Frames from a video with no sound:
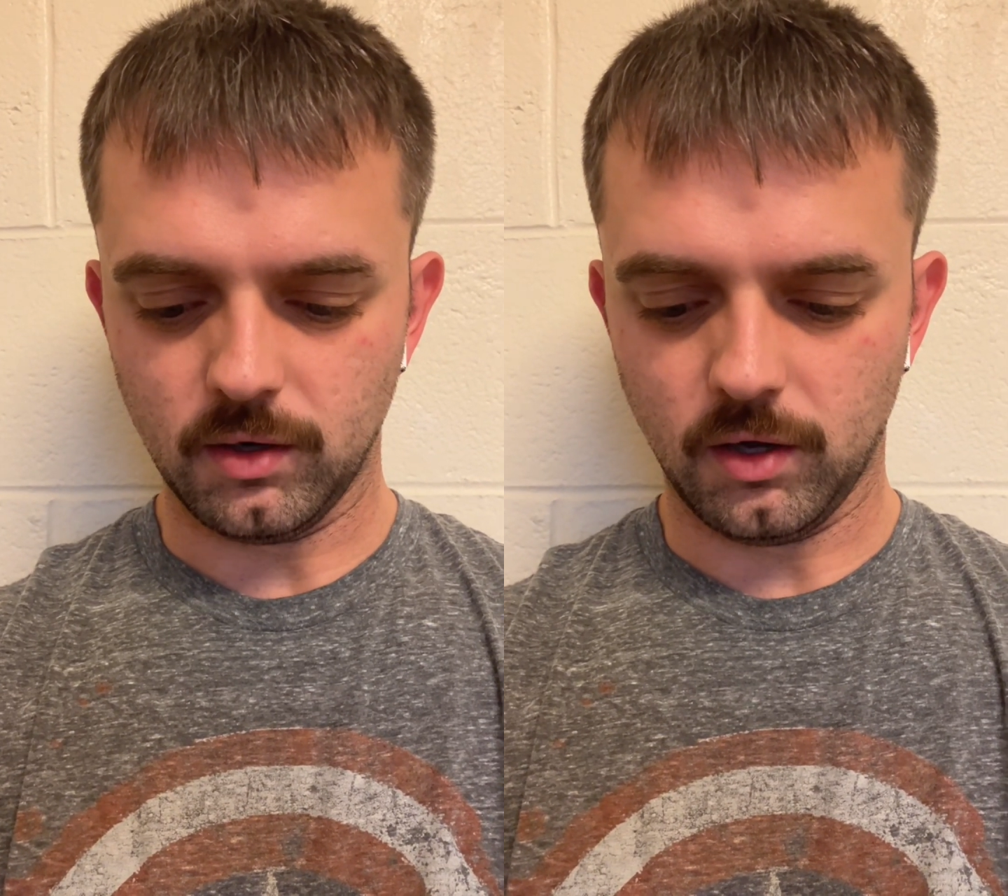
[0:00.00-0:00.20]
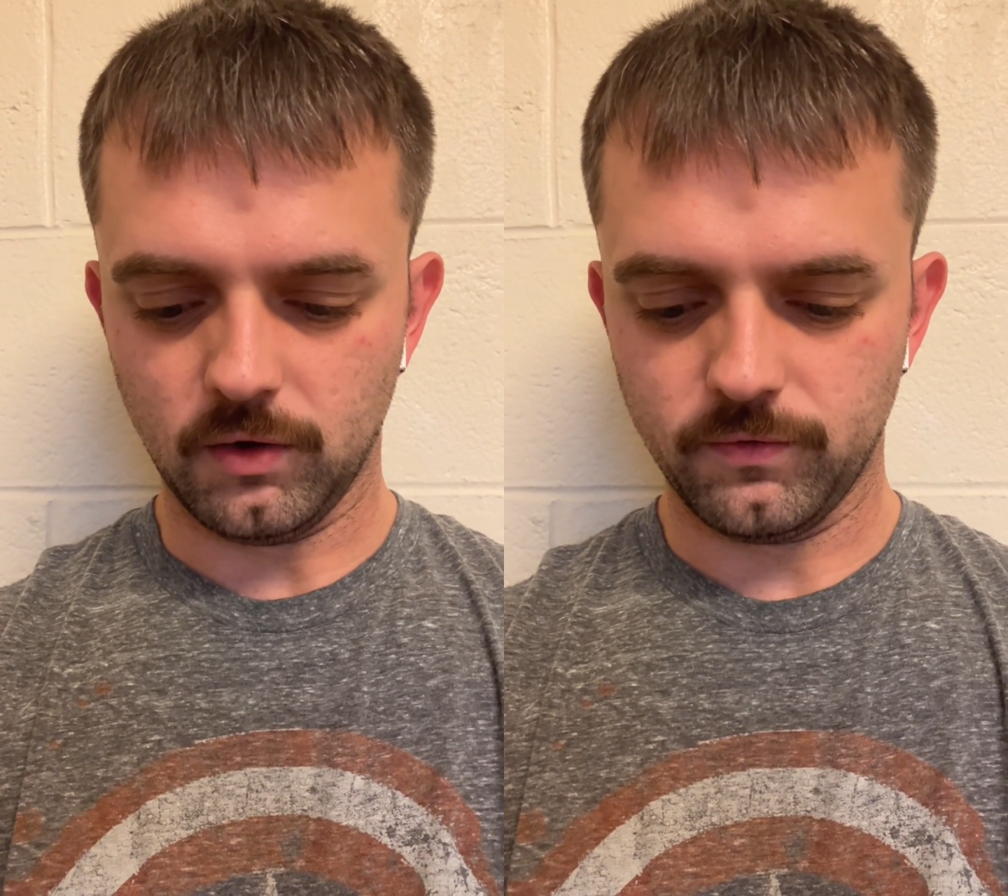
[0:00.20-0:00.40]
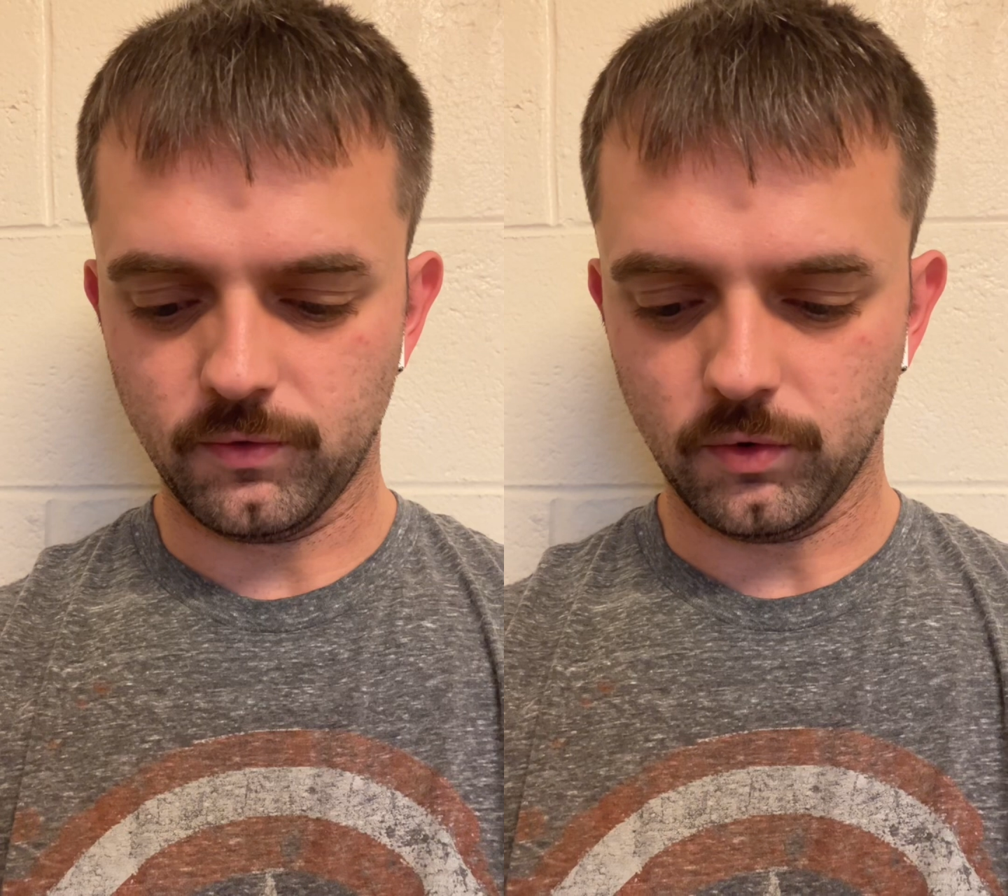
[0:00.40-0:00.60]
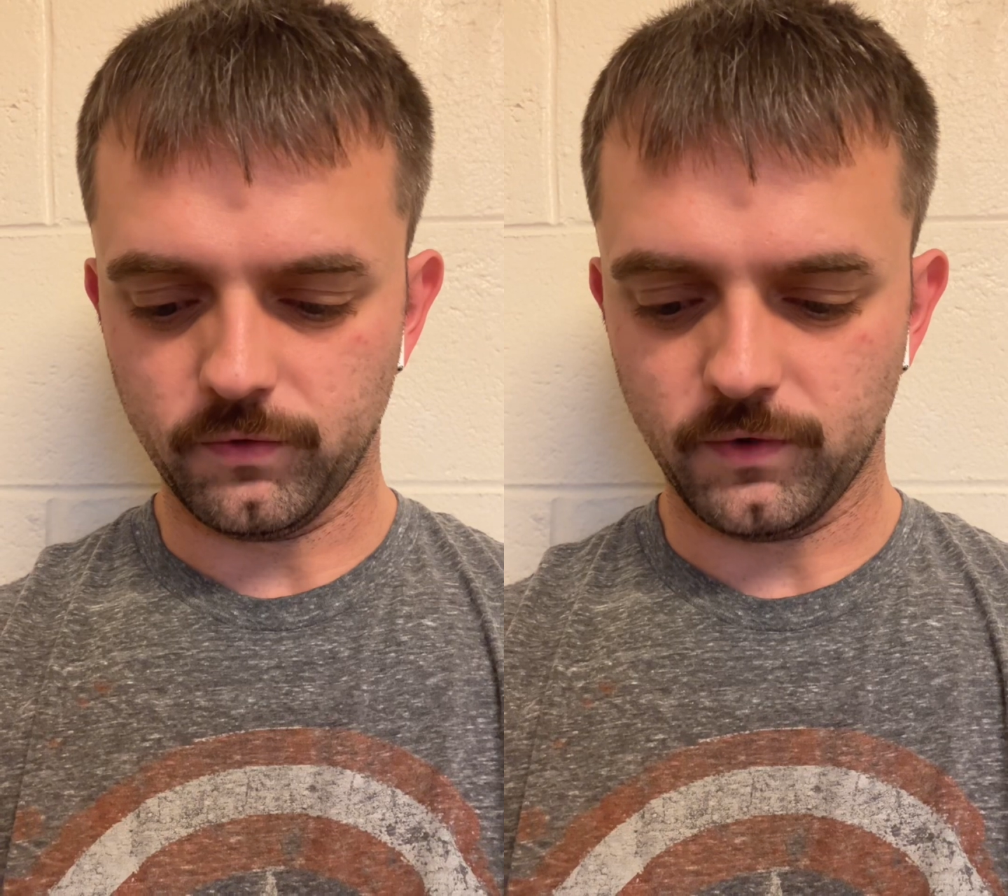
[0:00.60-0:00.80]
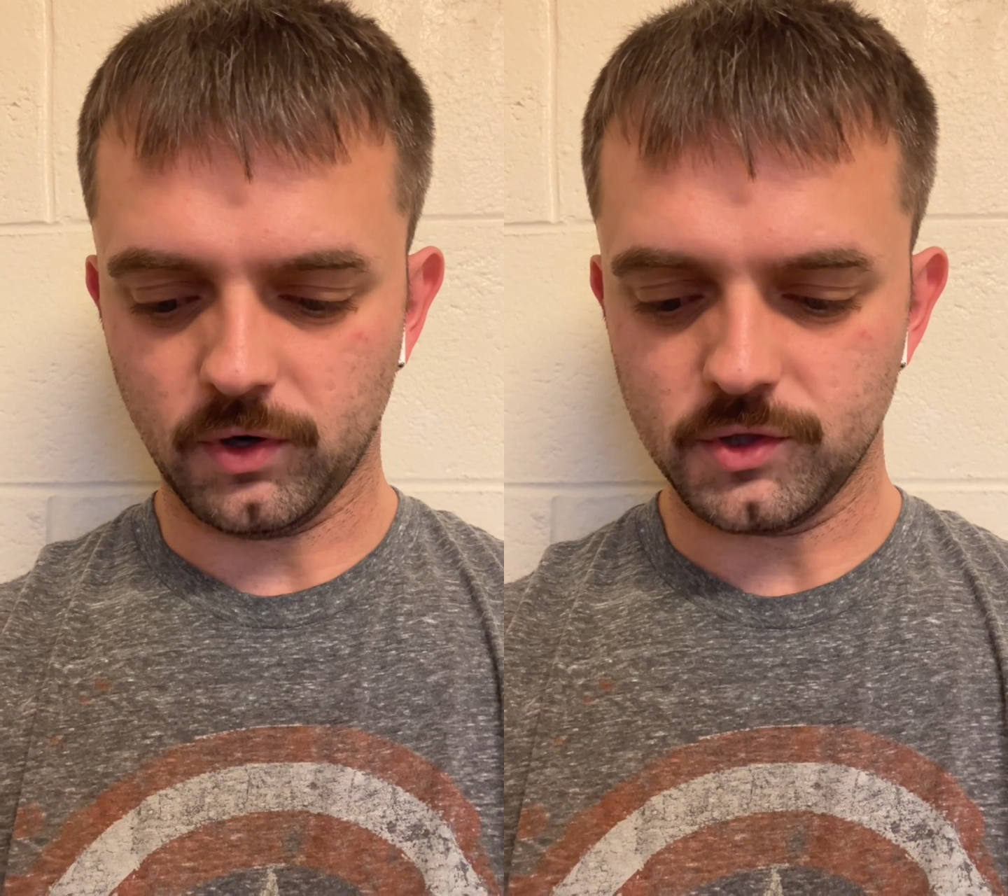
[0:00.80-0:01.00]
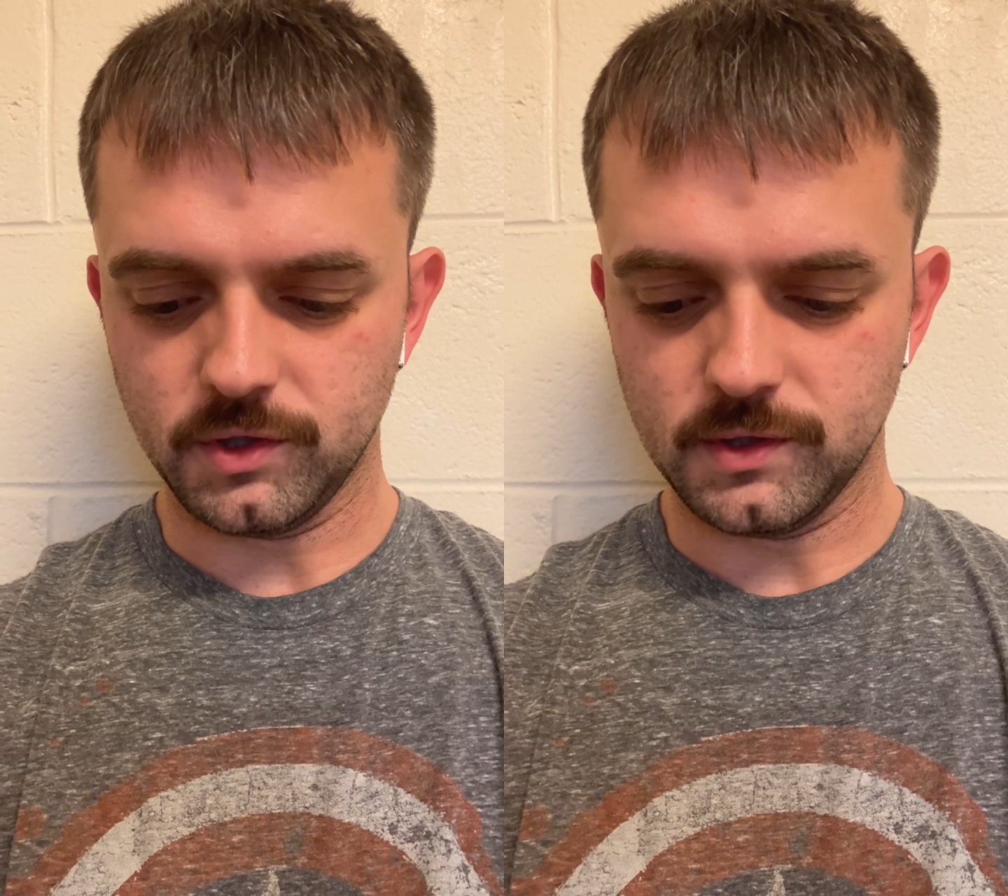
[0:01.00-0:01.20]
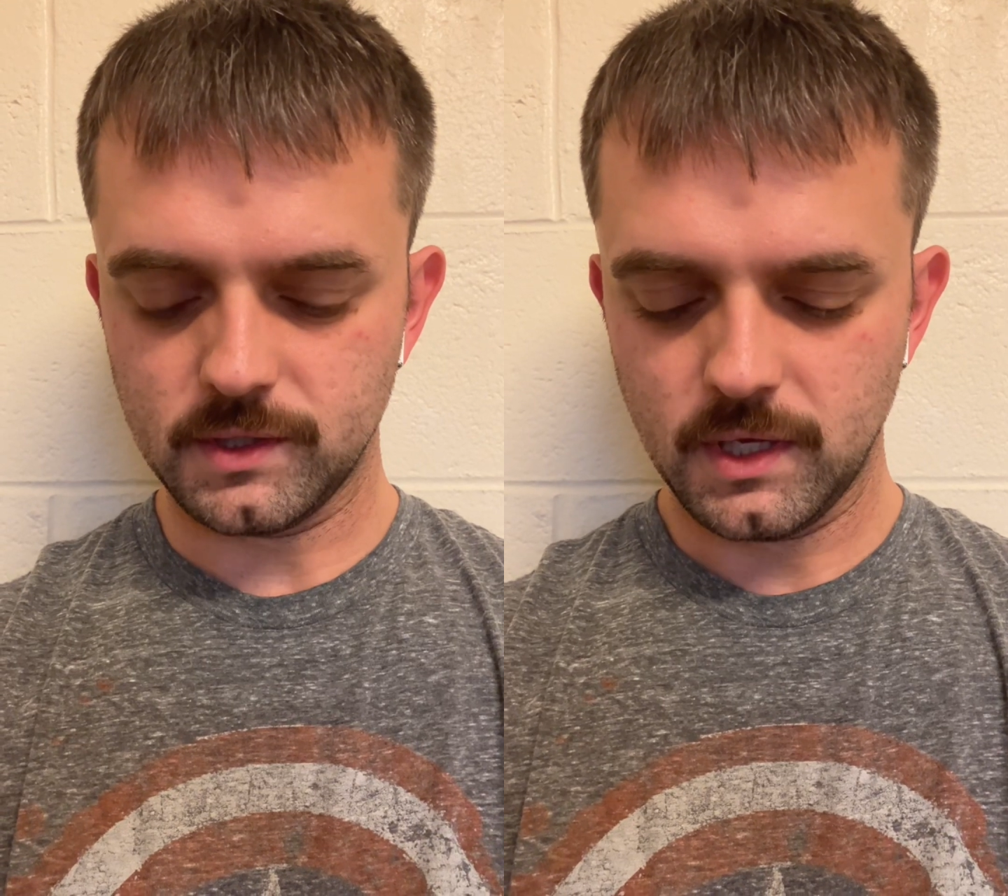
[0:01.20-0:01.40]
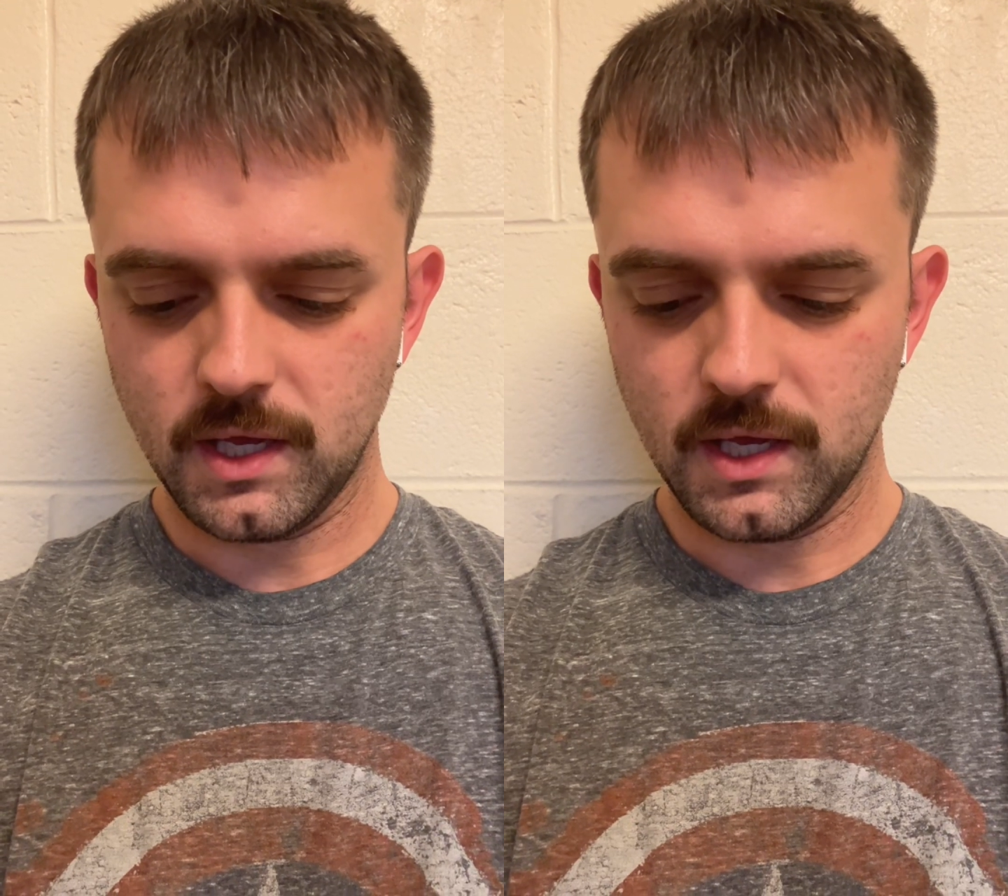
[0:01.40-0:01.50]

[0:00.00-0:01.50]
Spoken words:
all 4 functions